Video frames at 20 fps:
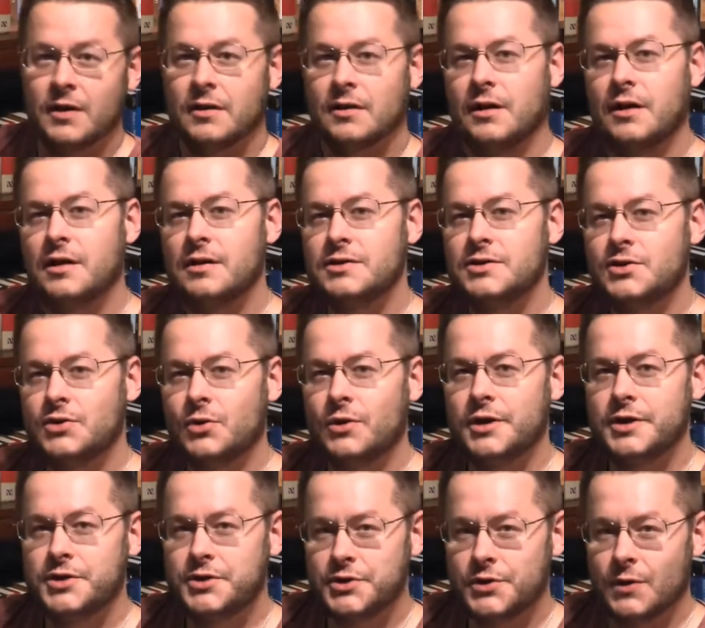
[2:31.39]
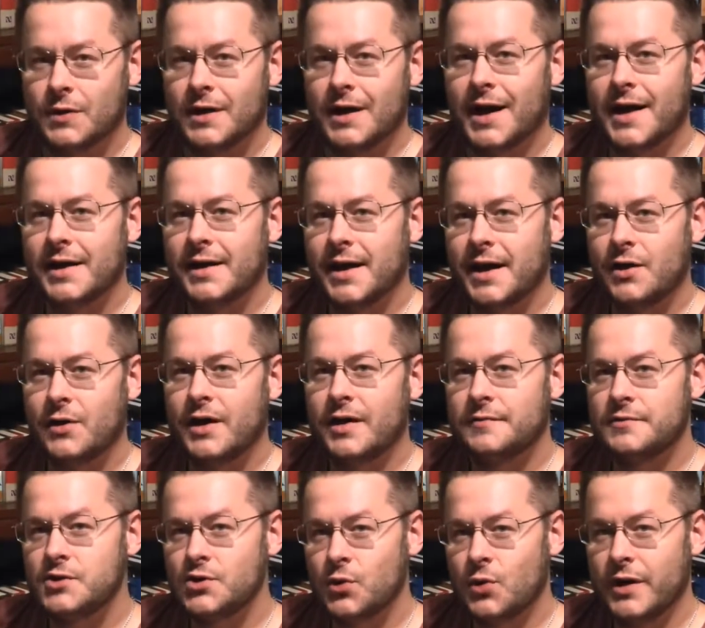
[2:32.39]
Long story short, I now
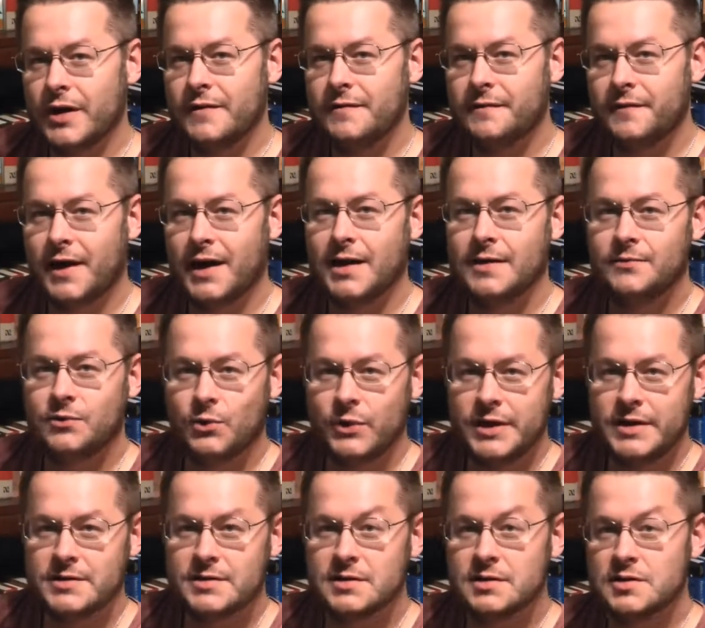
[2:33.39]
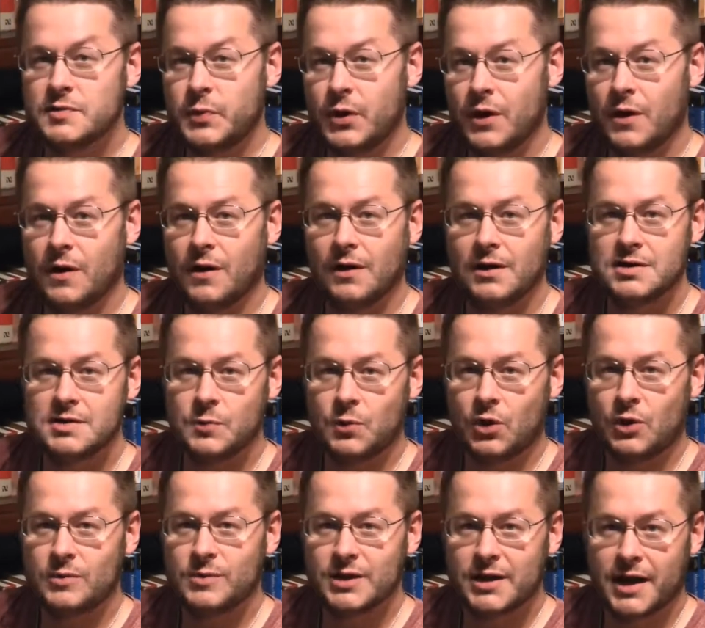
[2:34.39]
have 25 reasons Paul is
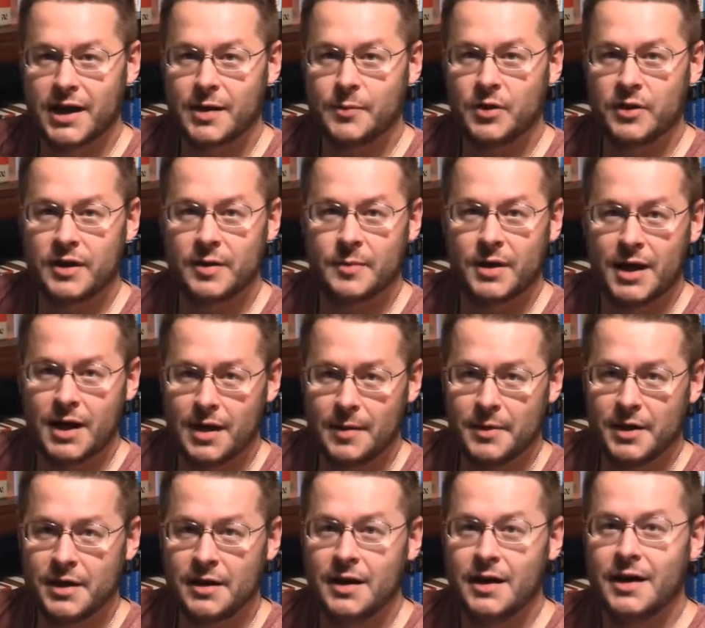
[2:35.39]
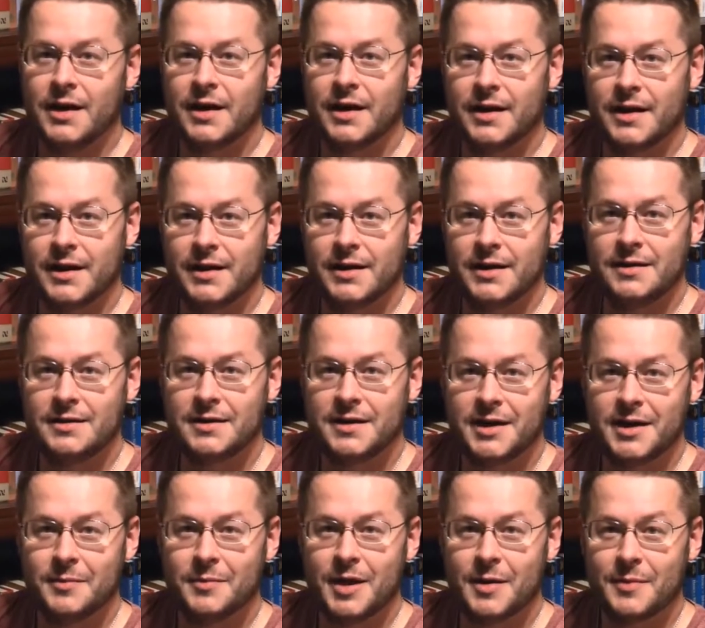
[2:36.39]
more reliable than Muhammad, and I need to
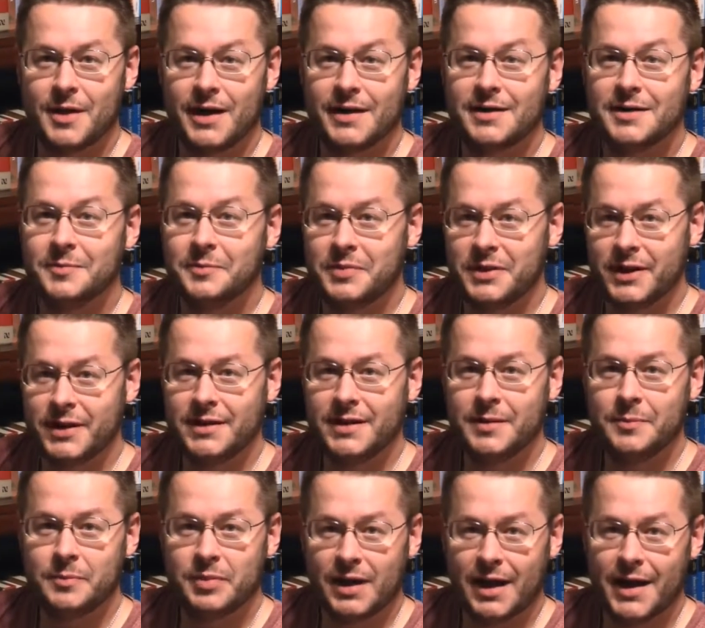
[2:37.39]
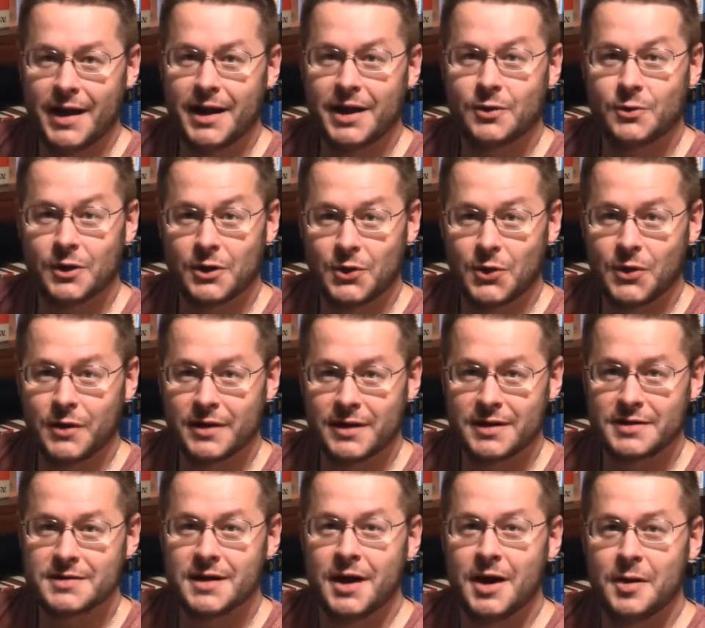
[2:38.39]
keep my mind completely blank and record
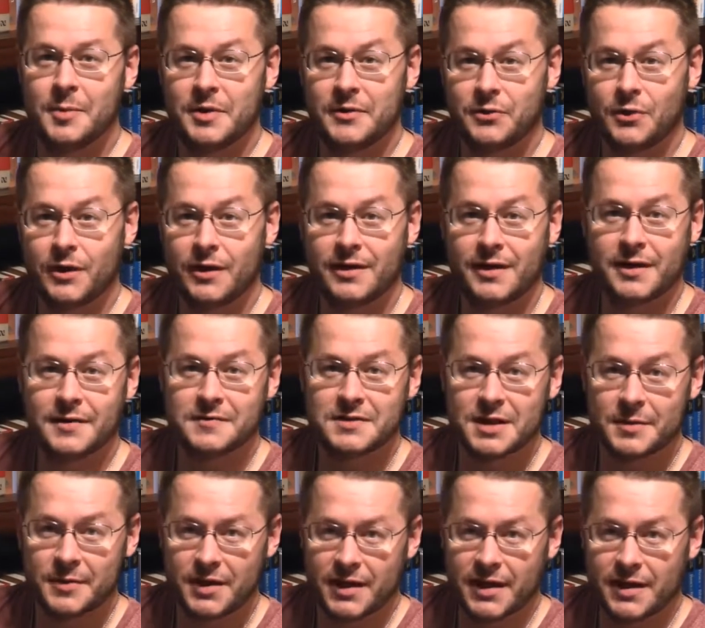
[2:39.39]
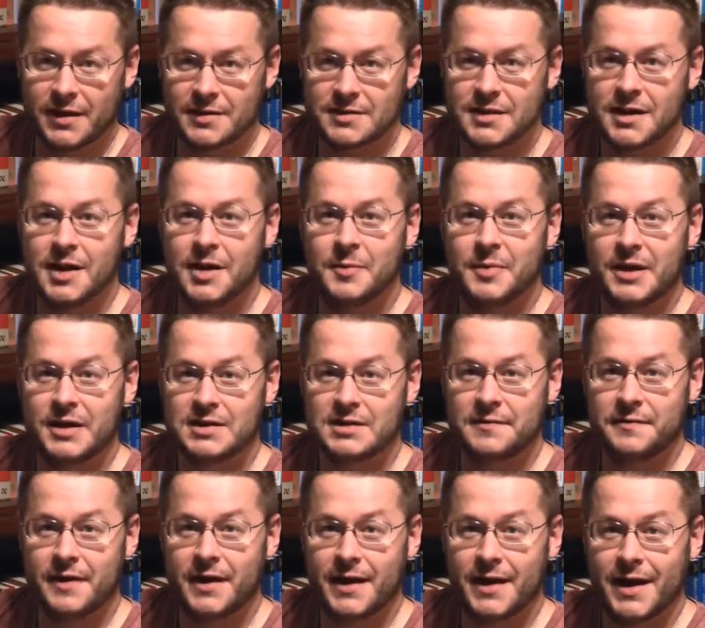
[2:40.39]
this before I think of something else, because
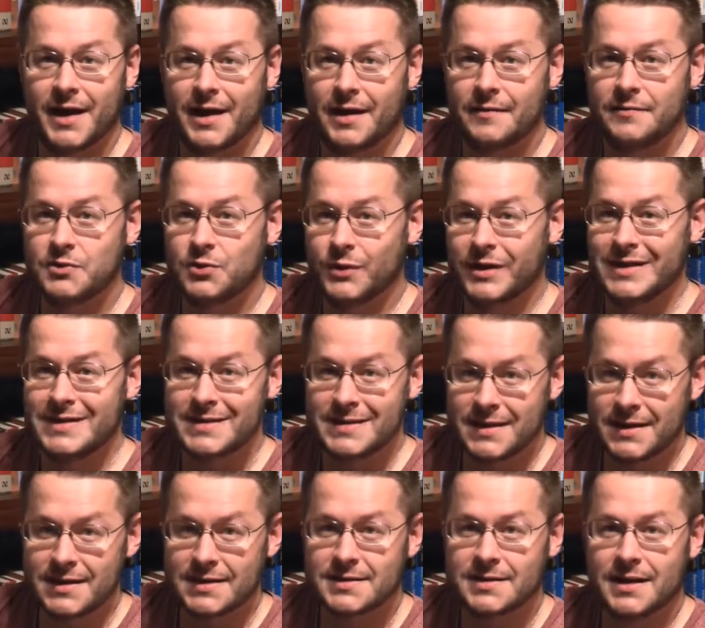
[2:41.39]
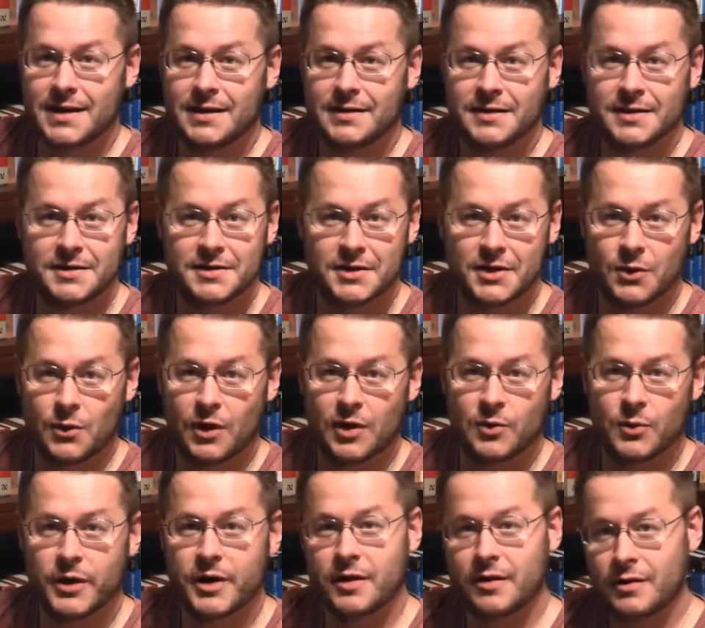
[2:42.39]
if I have 26, I'll need to go all
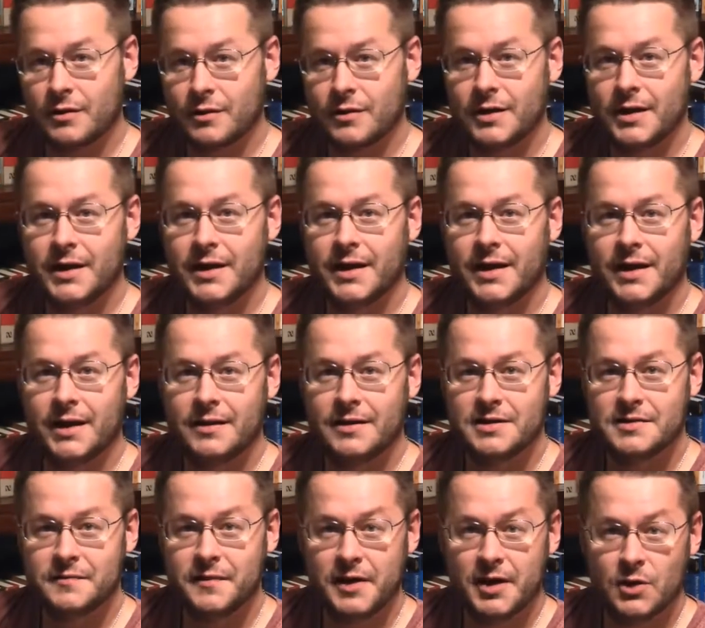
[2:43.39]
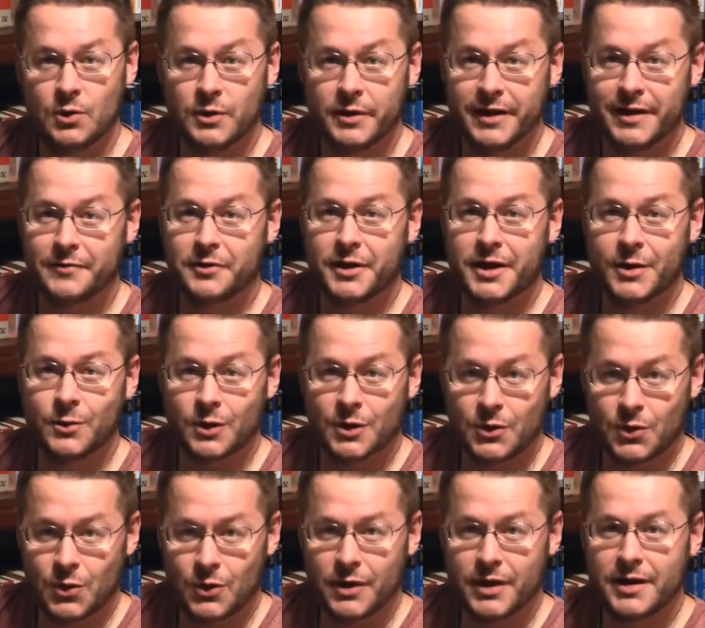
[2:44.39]
the way to 30, and this video will never get
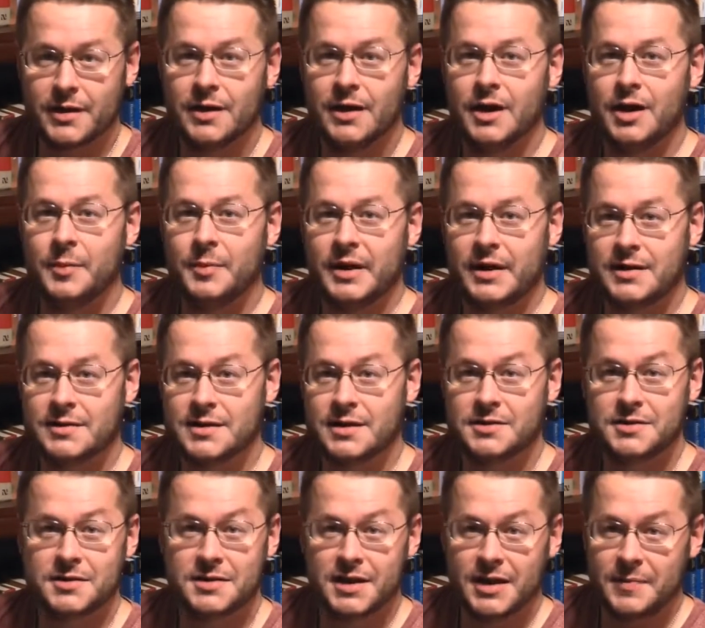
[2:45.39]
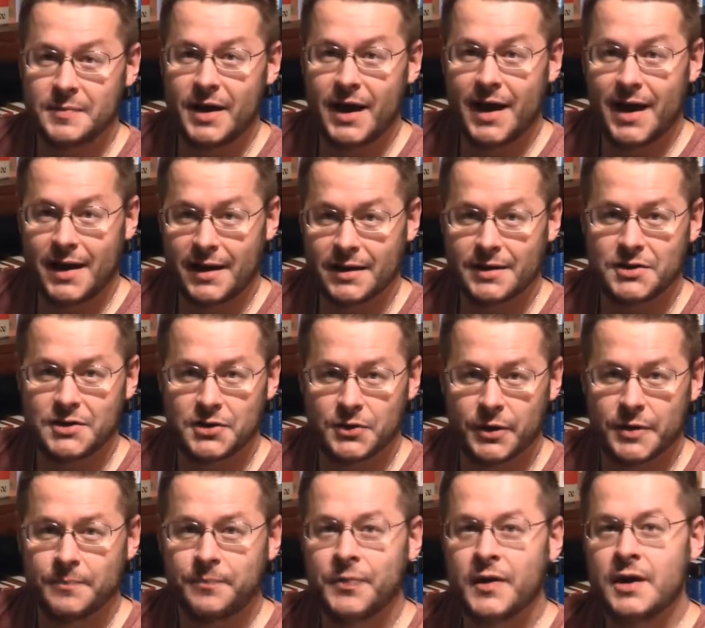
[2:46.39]
recorded because I'll just keep adding to it.